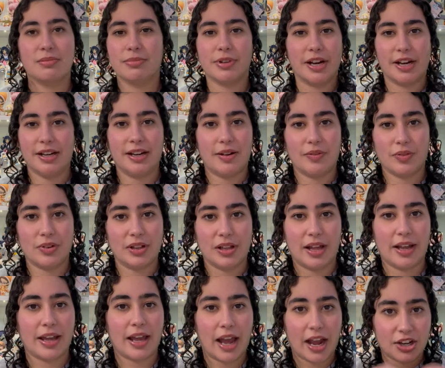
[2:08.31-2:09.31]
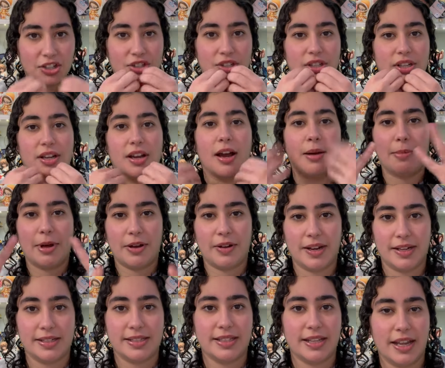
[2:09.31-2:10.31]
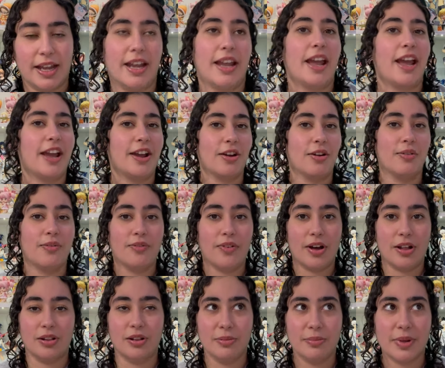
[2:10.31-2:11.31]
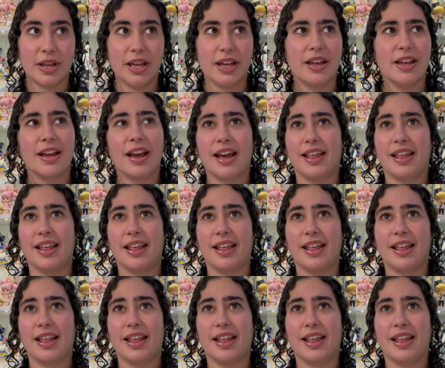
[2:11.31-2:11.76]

but I never like actually come out and say, hey, go follow me.